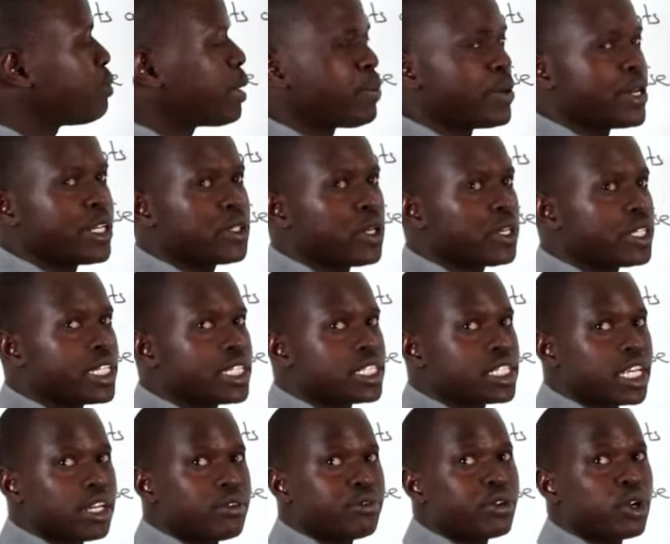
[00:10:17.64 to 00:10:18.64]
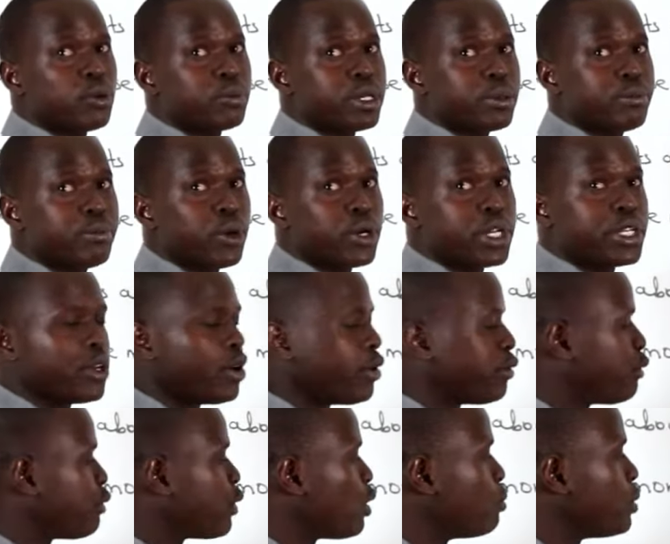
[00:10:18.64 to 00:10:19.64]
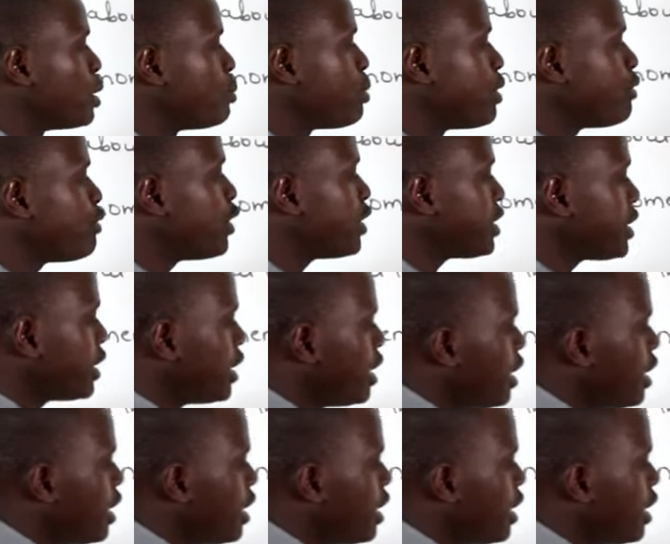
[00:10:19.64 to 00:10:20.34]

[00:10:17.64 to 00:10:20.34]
the perpendicular distance from the point of from the pivot